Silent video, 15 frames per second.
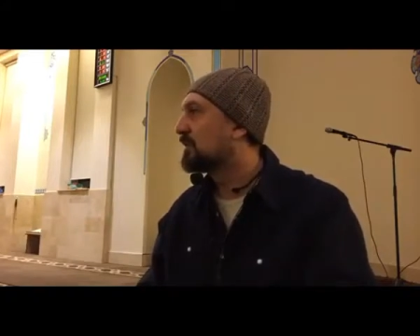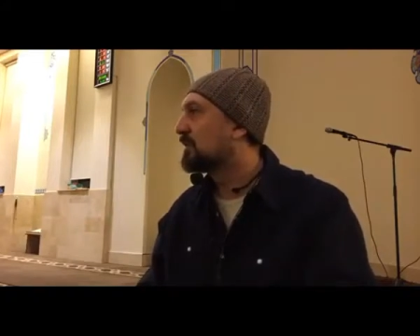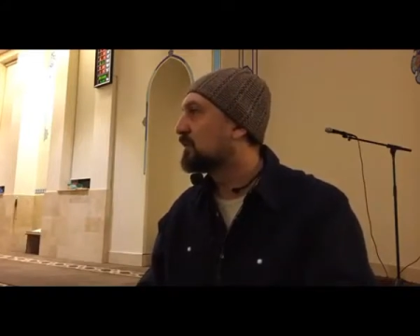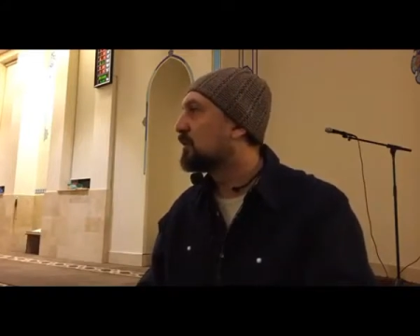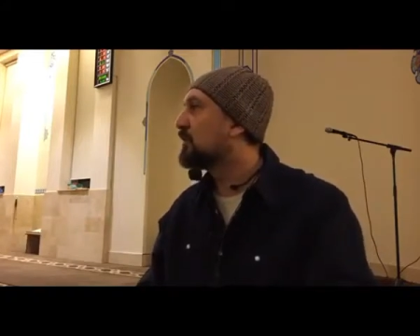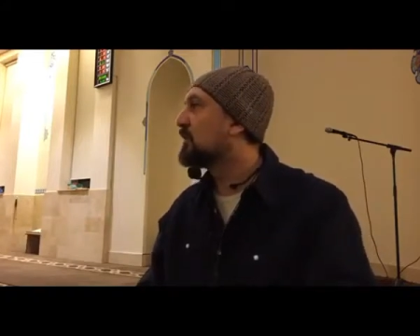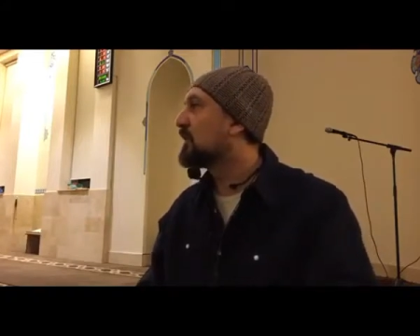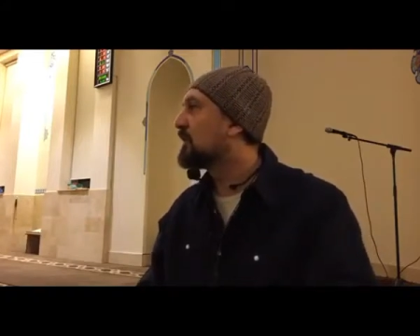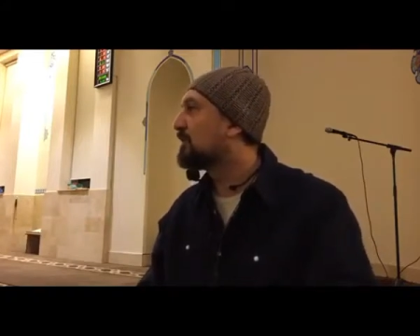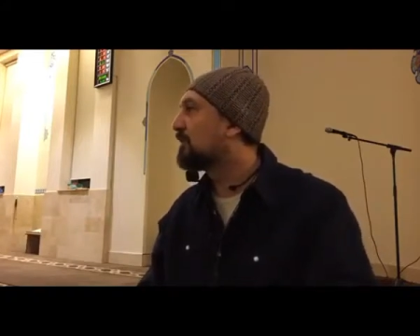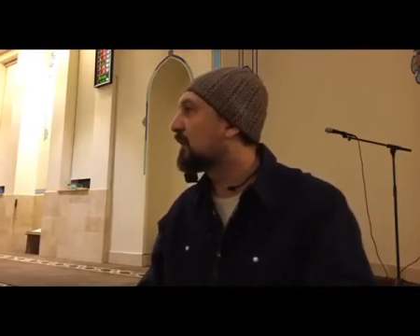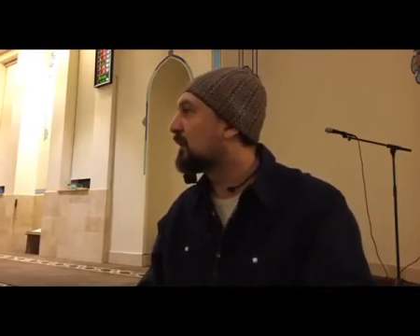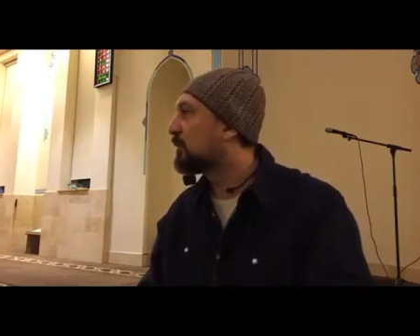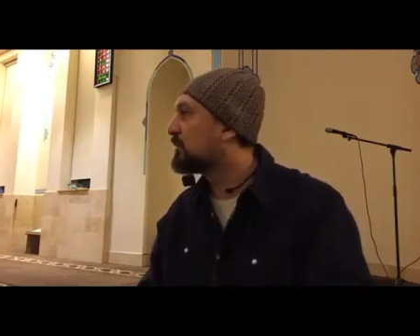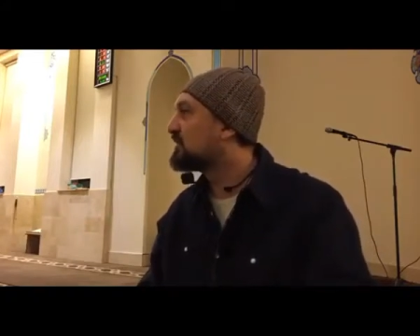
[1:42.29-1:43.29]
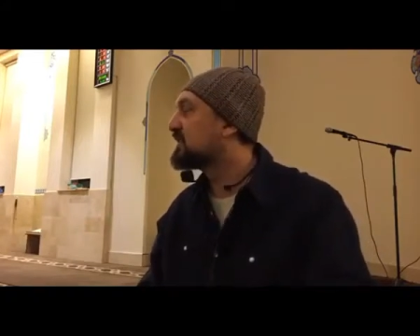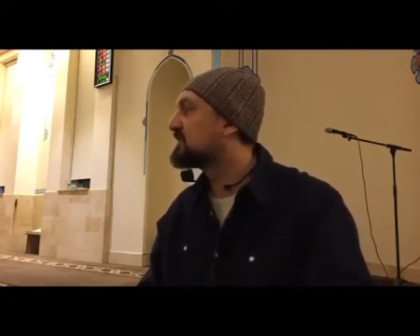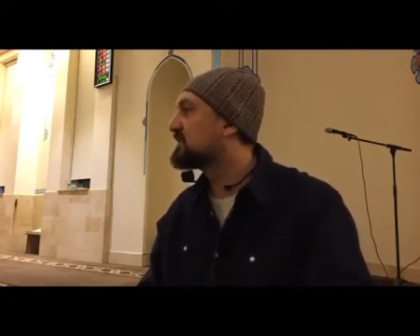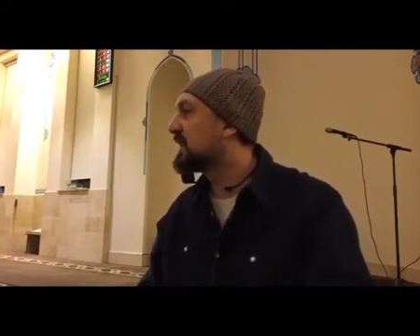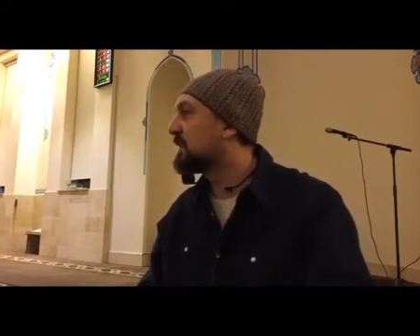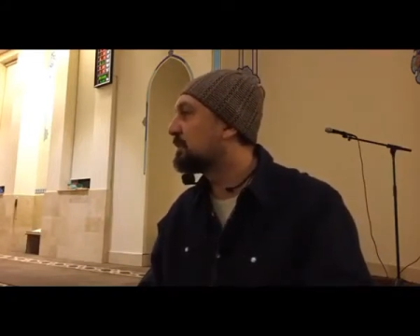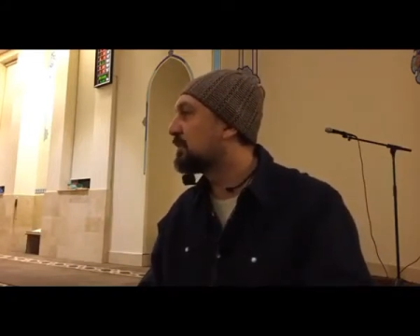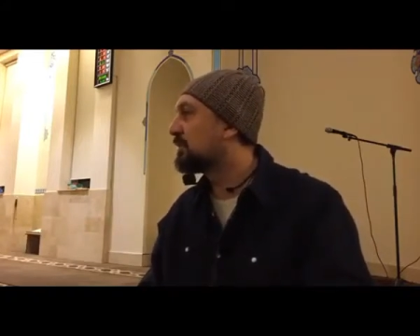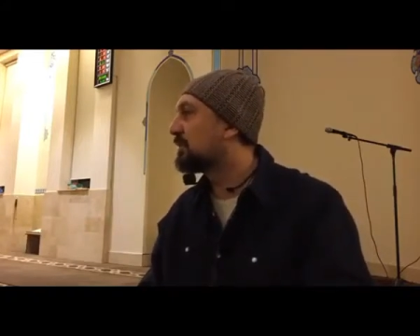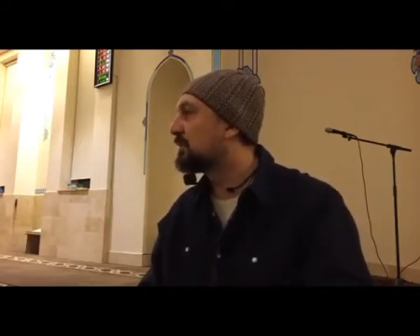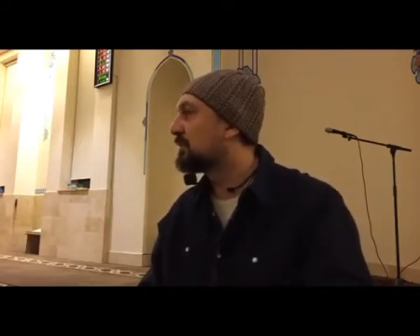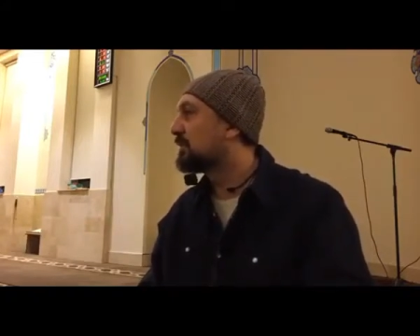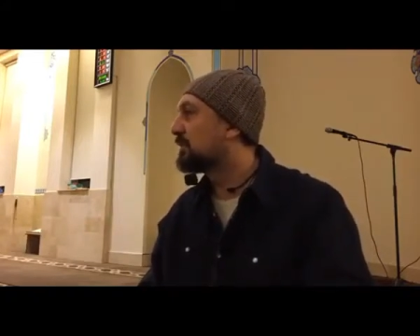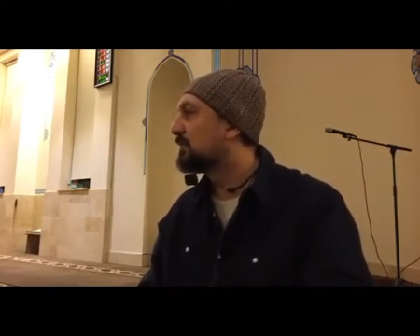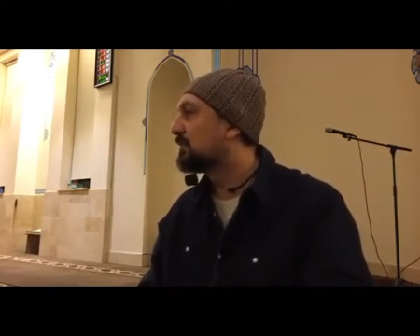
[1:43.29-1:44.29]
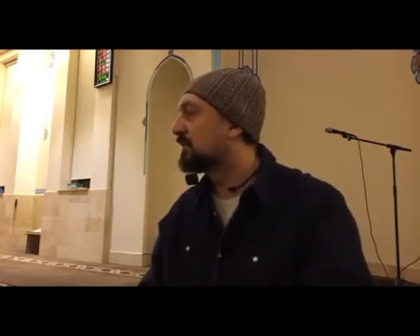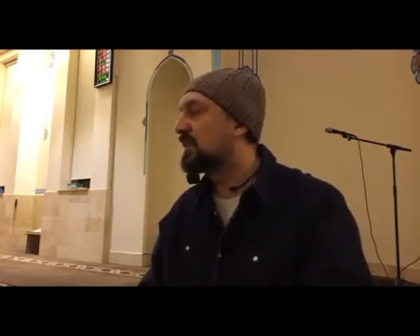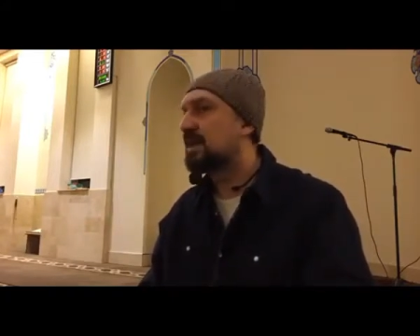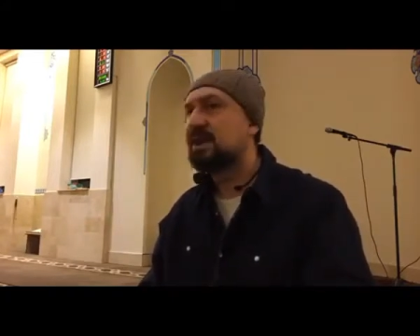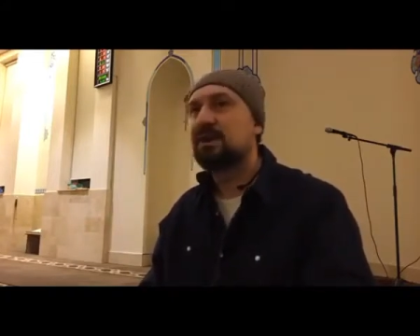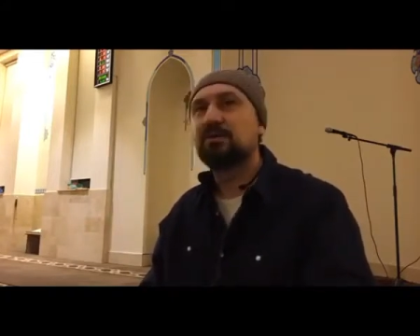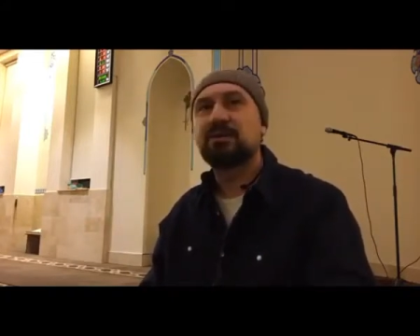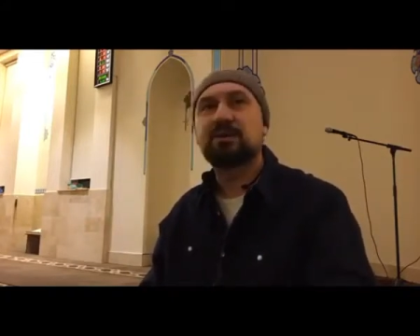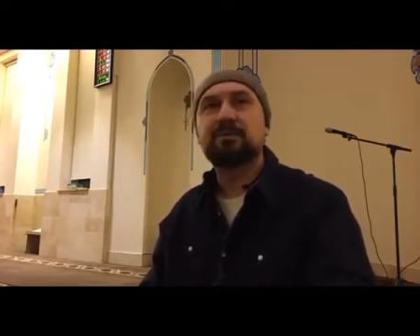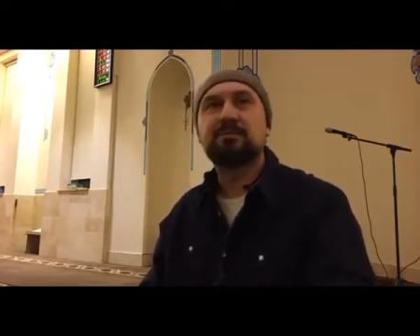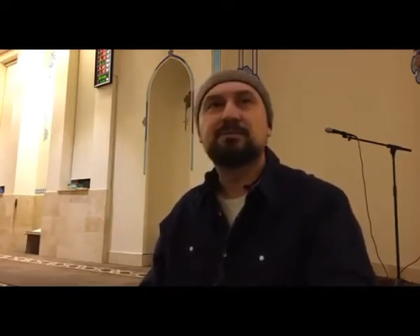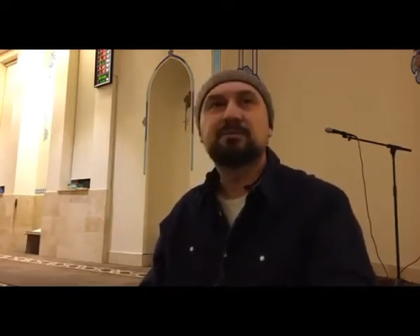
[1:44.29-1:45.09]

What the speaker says: Who are you going to follow? Which example for that outcome?